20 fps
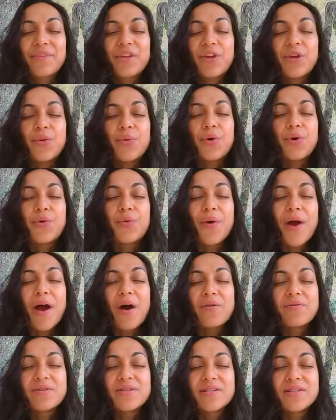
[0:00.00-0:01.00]
that you are
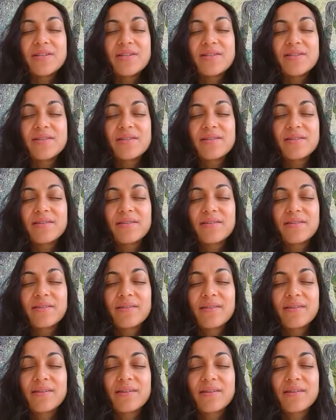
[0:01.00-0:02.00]
grounded,
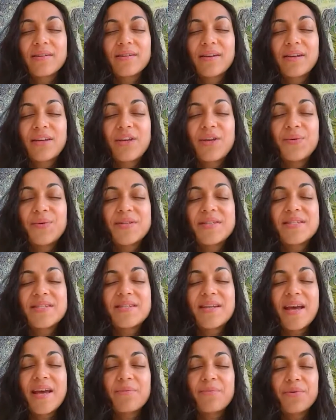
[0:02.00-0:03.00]
you are
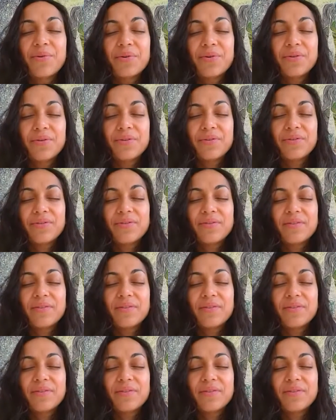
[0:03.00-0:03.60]
stable,